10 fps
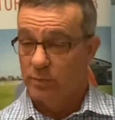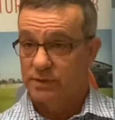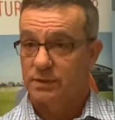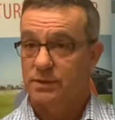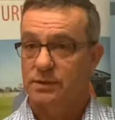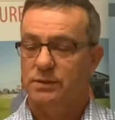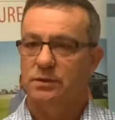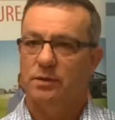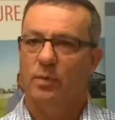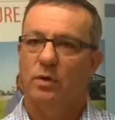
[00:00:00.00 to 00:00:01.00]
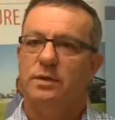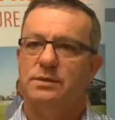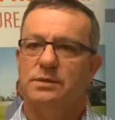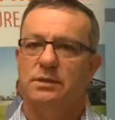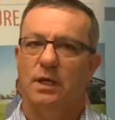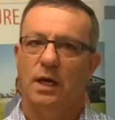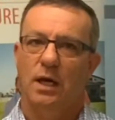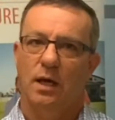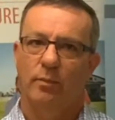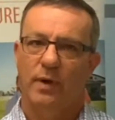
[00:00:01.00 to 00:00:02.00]
businesses to the mines
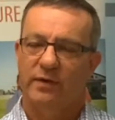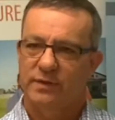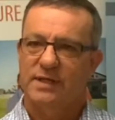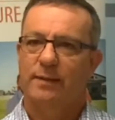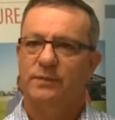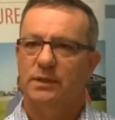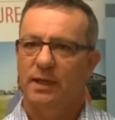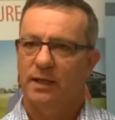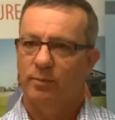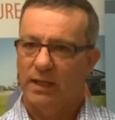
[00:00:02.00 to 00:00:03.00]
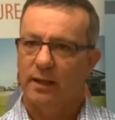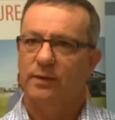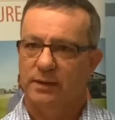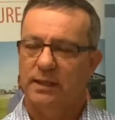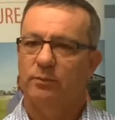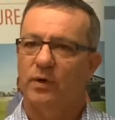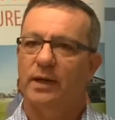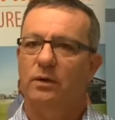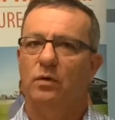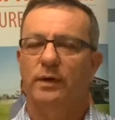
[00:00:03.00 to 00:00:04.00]
have adapted and been able to keep
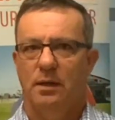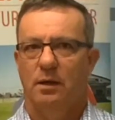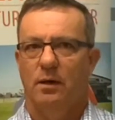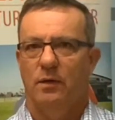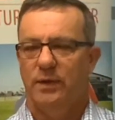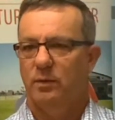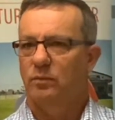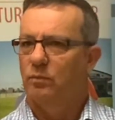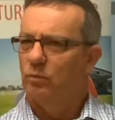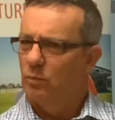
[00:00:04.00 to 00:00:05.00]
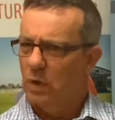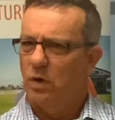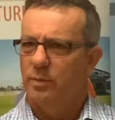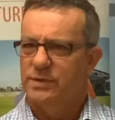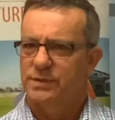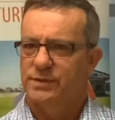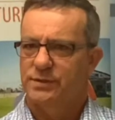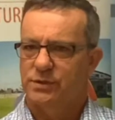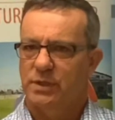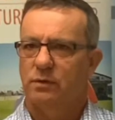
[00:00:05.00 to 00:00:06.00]
running on. I think Mackay
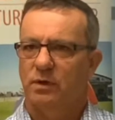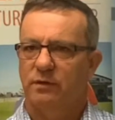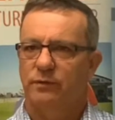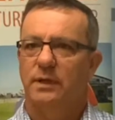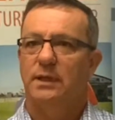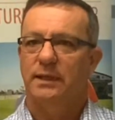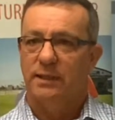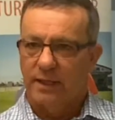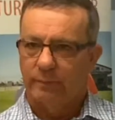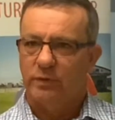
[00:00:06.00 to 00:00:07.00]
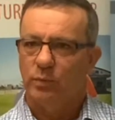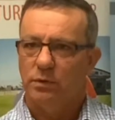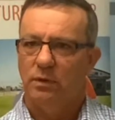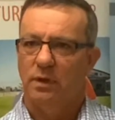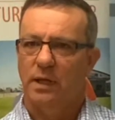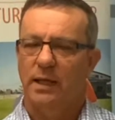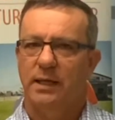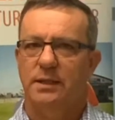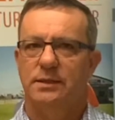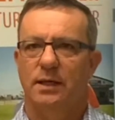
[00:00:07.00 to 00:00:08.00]
businesses are generally fairly adaptable
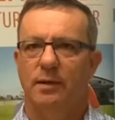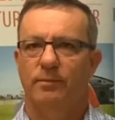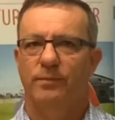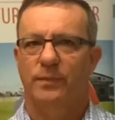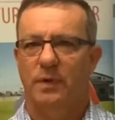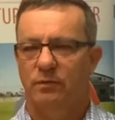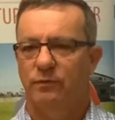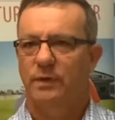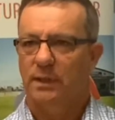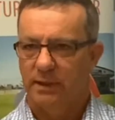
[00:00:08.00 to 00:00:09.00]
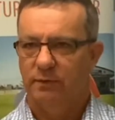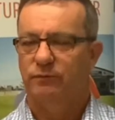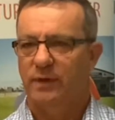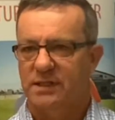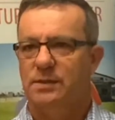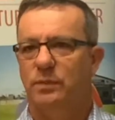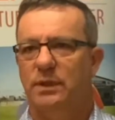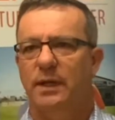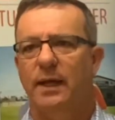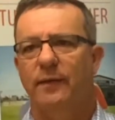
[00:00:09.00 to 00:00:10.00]
and fairly flexible
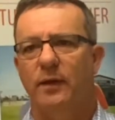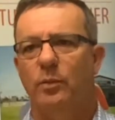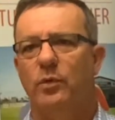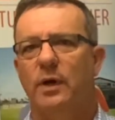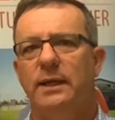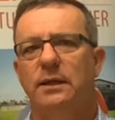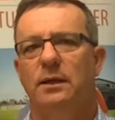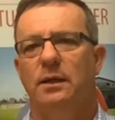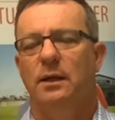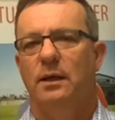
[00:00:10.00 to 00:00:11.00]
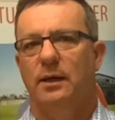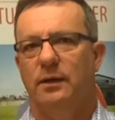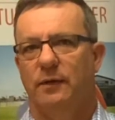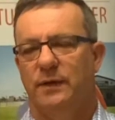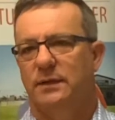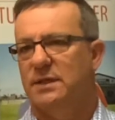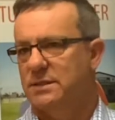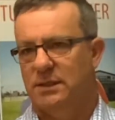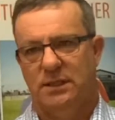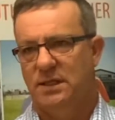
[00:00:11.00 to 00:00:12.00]
in how they operate, and I think
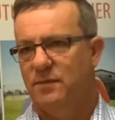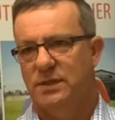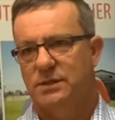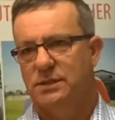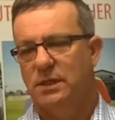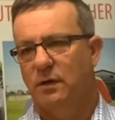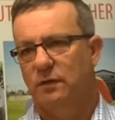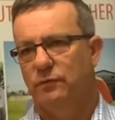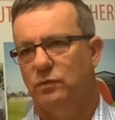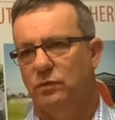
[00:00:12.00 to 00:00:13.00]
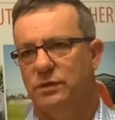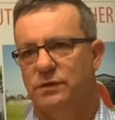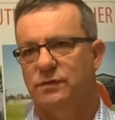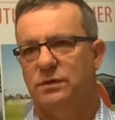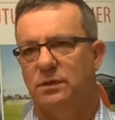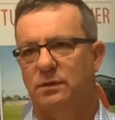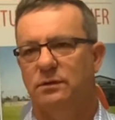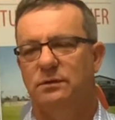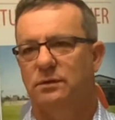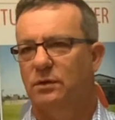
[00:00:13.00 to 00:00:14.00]
that's the key message going forward. You just got to
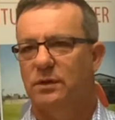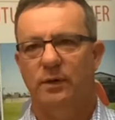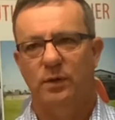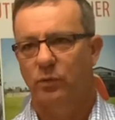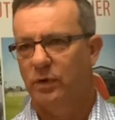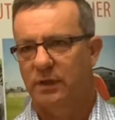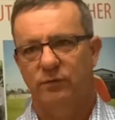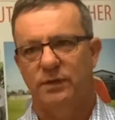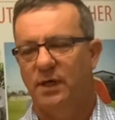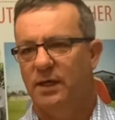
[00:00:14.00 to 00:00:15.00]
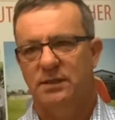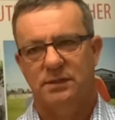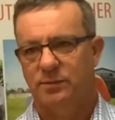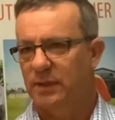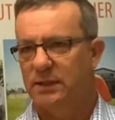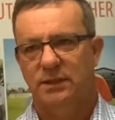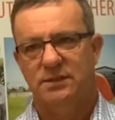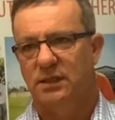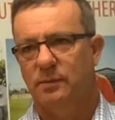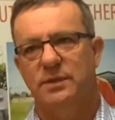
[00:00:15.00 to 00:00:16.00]
not go into work every day expecting it's
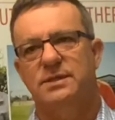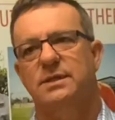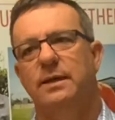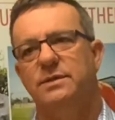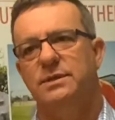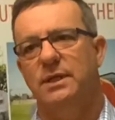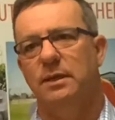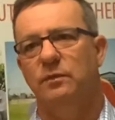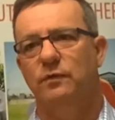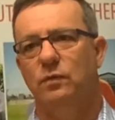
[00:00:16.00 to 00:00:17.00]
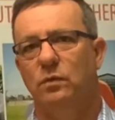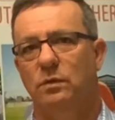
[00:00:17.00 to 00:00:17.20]
going to be the same as the day before.